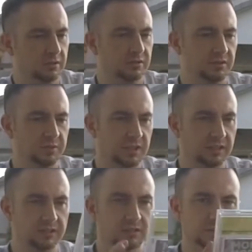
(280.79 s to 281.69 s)
Seems
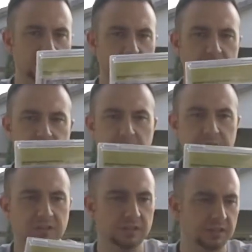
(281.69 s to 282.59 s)
like
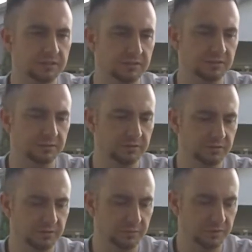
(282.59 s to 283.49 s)
CBCS is using
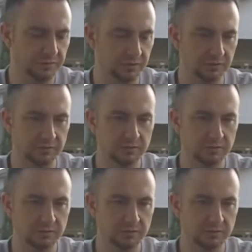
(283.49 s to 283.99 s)
some different,